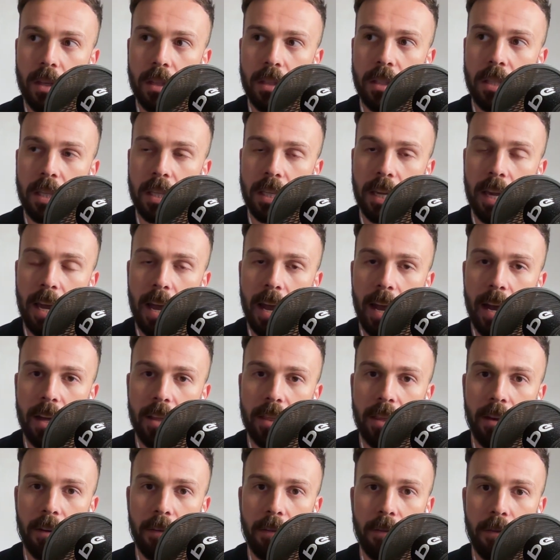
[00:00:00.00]
to get at
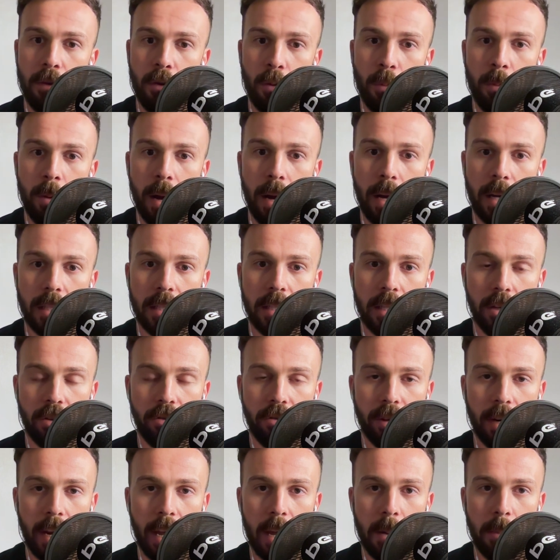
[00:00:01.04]
their fullbacks and
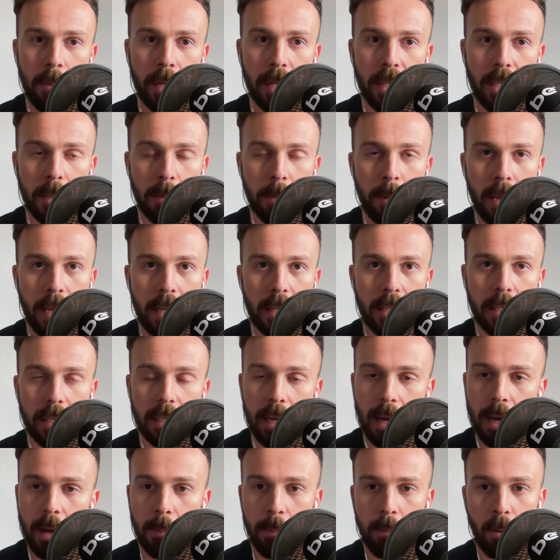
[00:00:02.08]
create a bit of space and
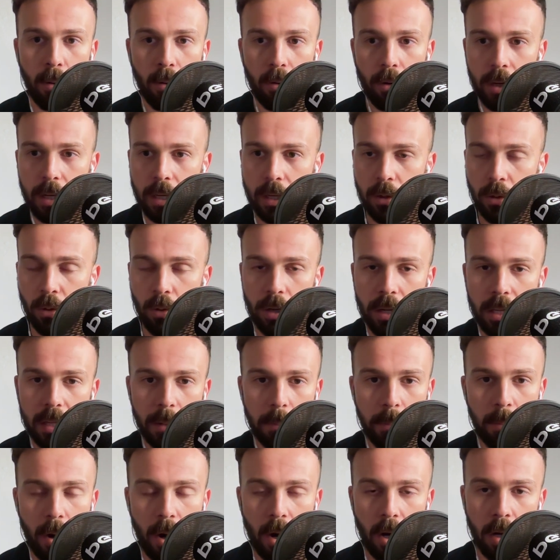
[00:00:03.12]
get a ball in or hit
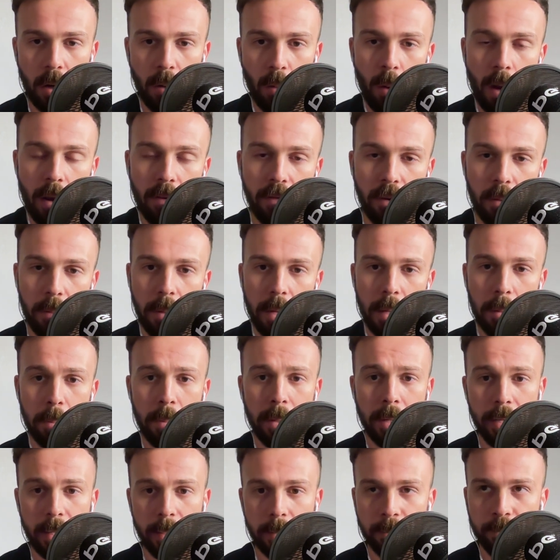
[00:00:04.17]
the byline, wherever it may
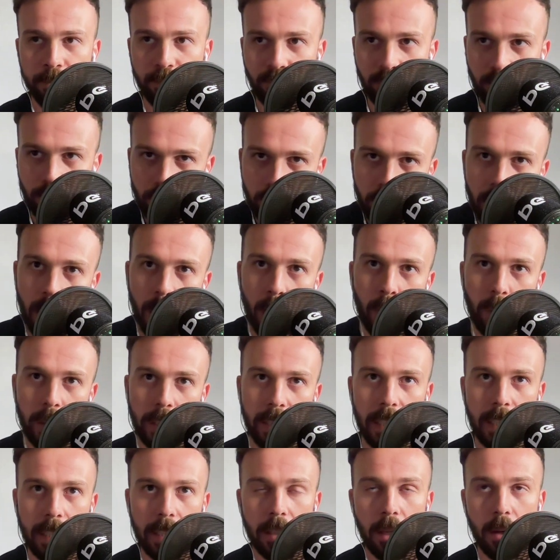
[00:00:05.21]
be. We
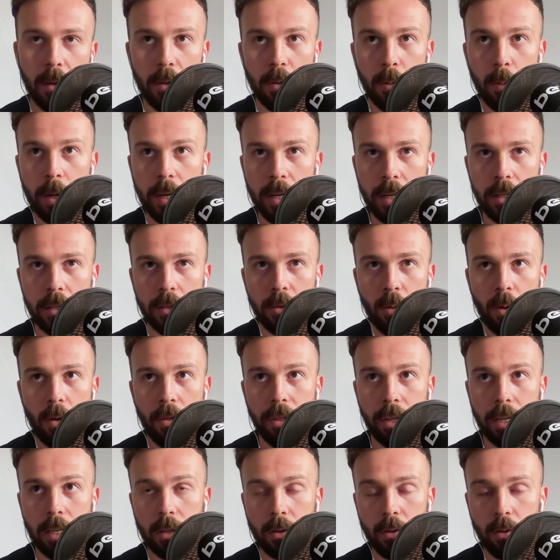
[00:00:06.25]
need those wingers, so I
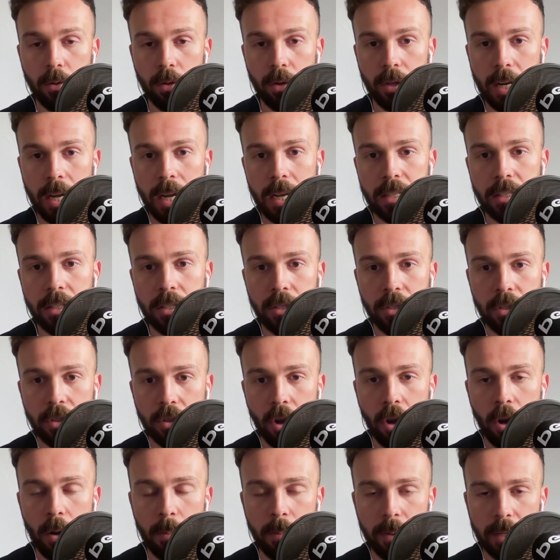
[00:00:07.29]
think Gordon has to
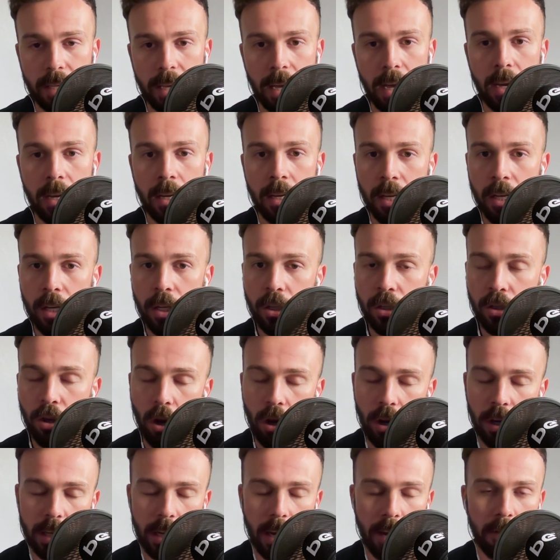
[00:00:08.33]
start. But yeah,
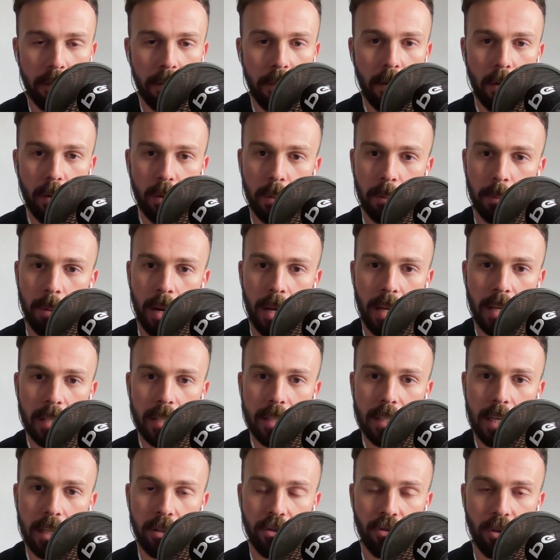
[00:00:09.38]
got to get Foden playing
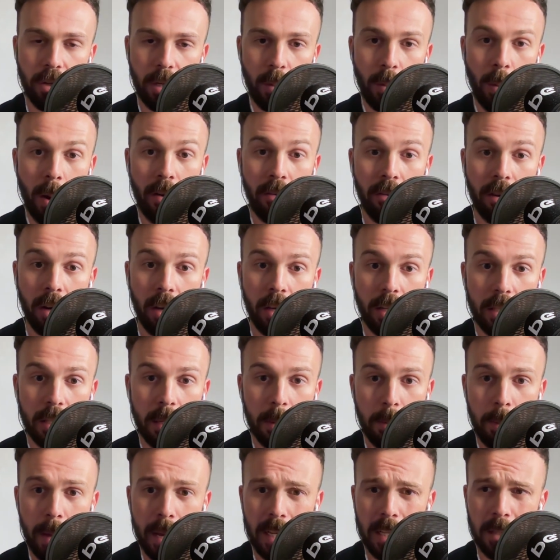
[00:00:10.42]
centrally where he likes
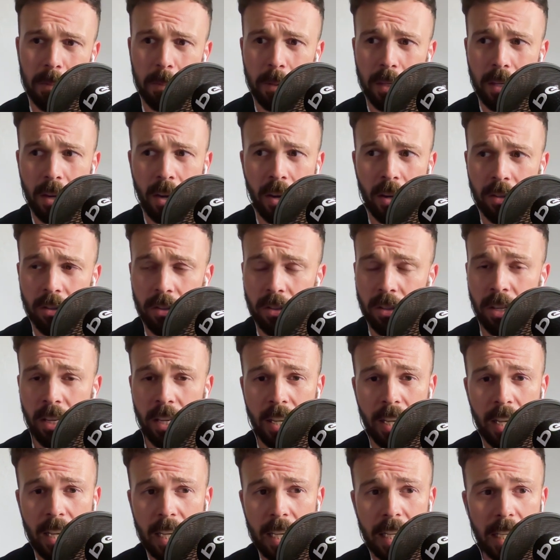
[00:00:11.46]
it best, because
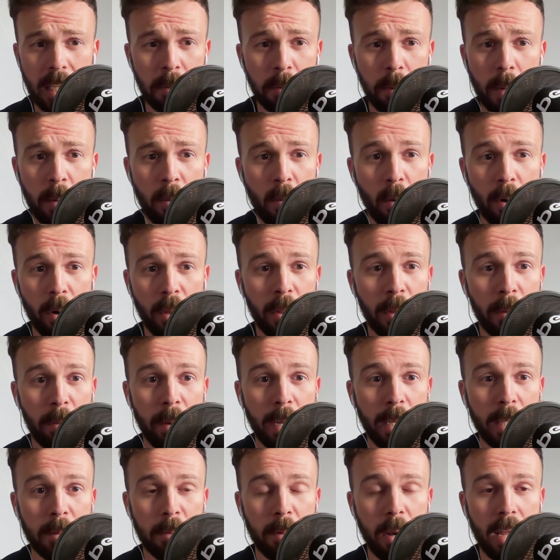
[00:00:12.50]
he's been one of the
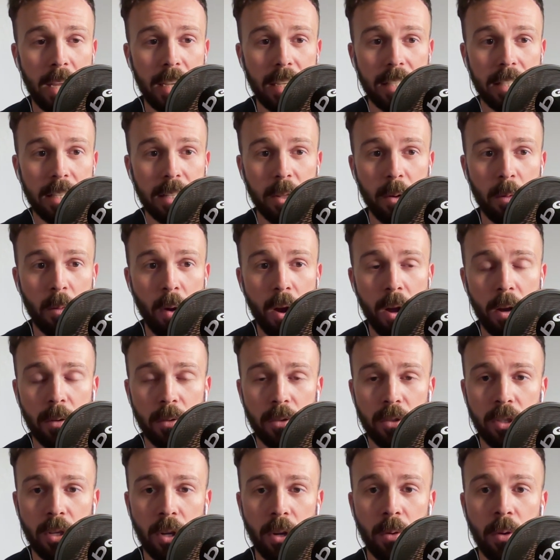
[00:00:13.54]
best players in the world.
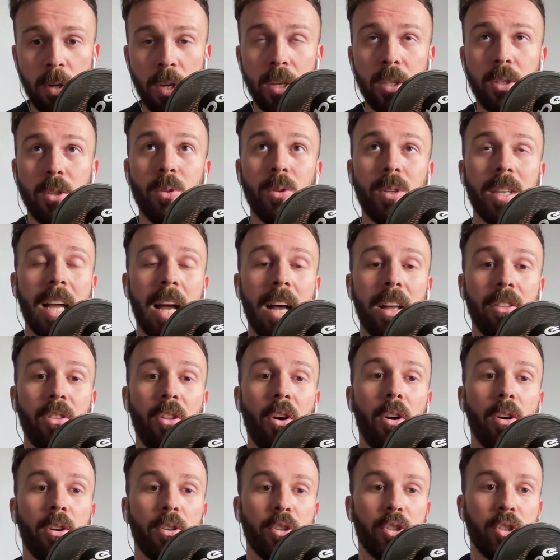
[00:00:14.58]
So you
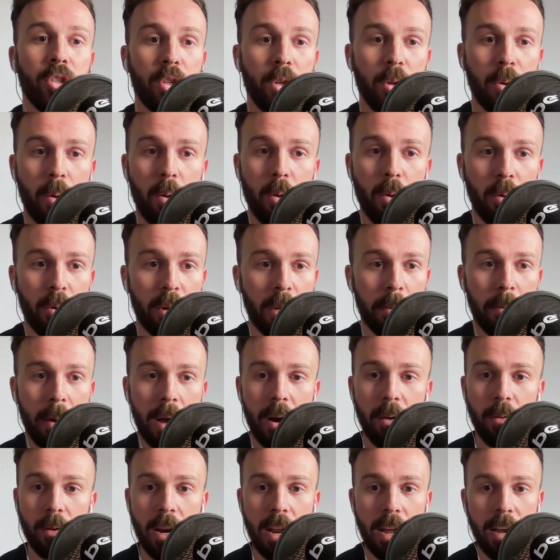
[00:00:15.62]
cannot shoehorn him
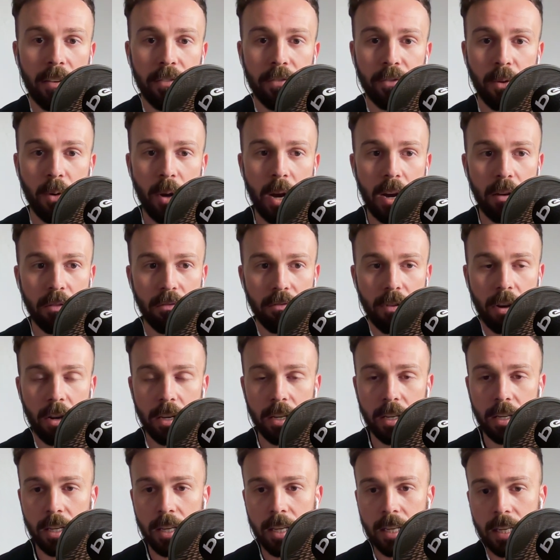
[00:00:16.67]
out left or out
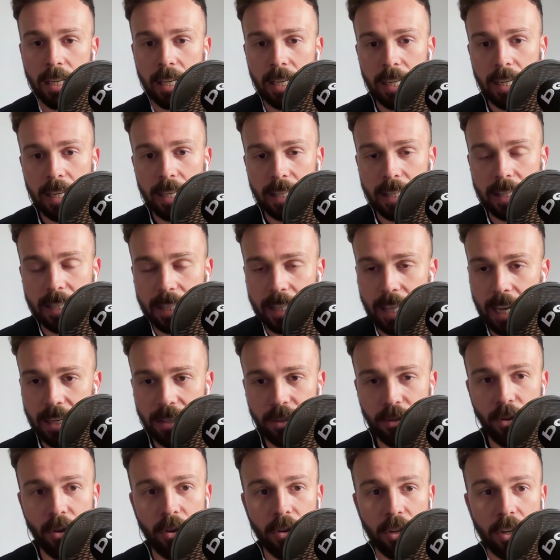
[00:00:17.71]
right.
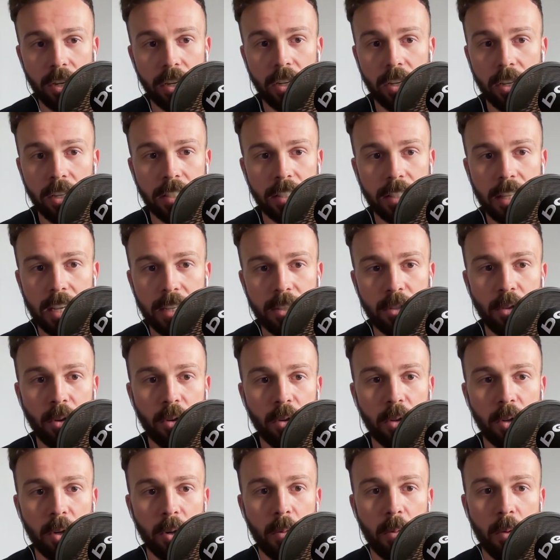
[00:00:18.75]
That's not
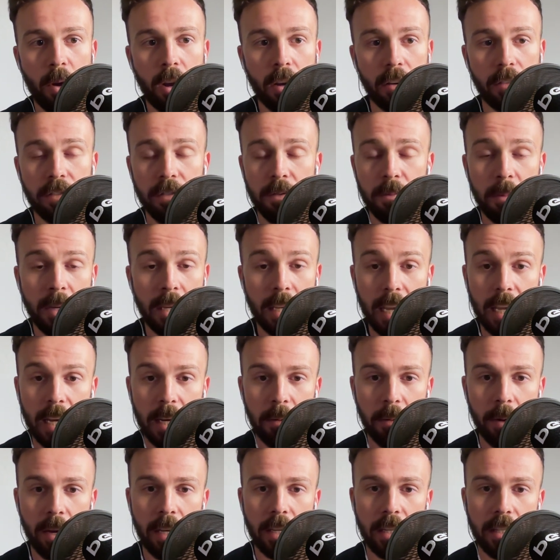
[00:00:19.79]
gonna work for me
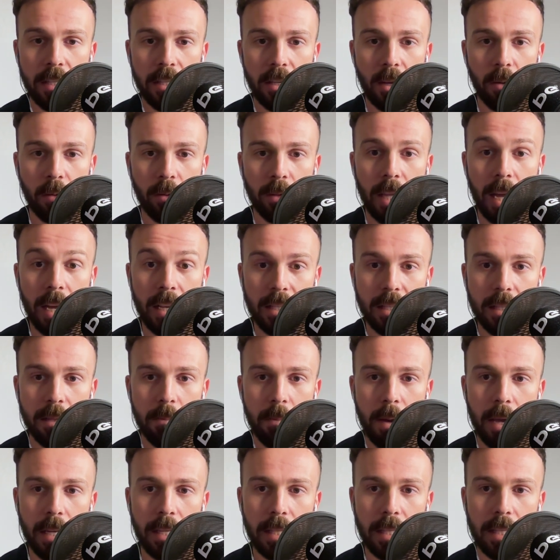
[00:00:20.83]
anyway. So that's the
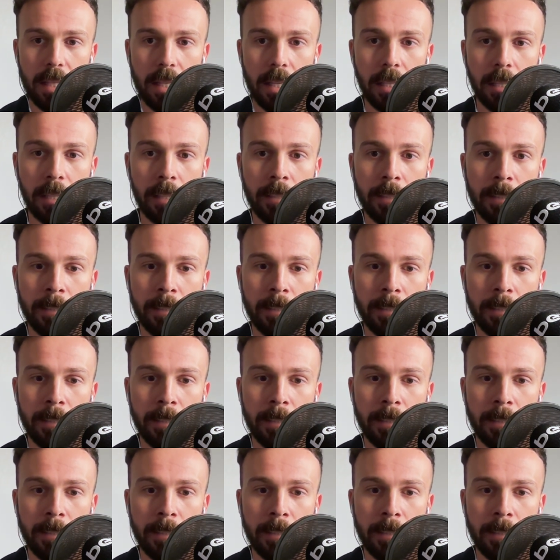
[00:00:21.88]
main thing.